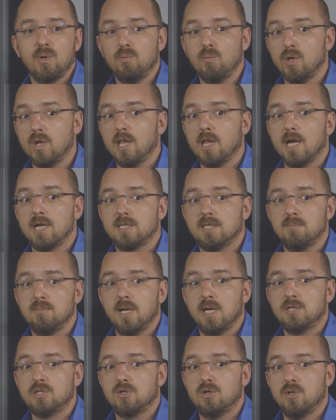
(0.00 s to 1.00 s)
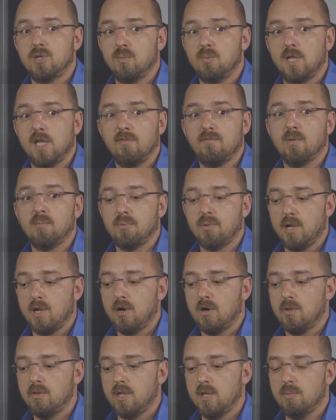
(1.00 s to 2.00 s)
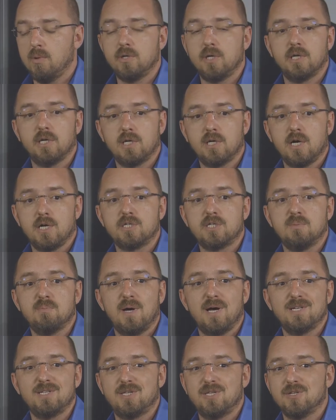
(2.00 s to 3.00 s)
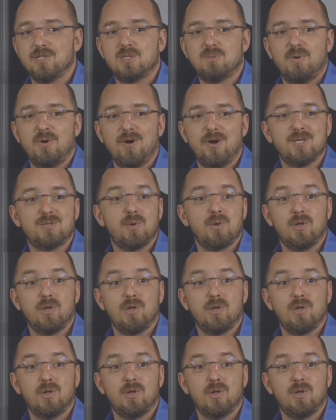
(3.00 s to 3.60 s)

We really like to make sure that we give the player the ability to customize the experience,